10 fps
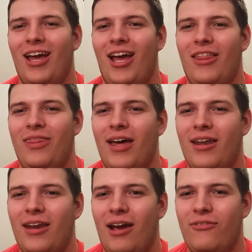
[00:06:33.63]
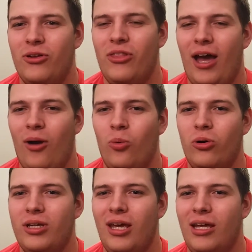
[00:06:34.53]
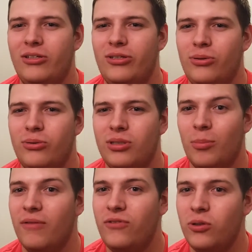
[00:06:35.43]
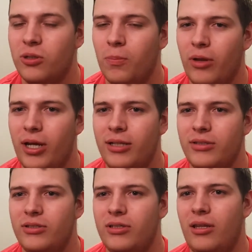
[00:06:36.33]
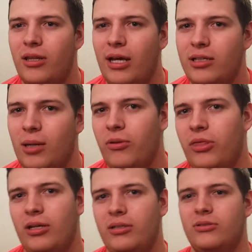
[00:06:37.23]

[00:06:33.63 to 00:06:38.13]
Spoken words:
and then after that we'll get into some of the future plans and that type of thing.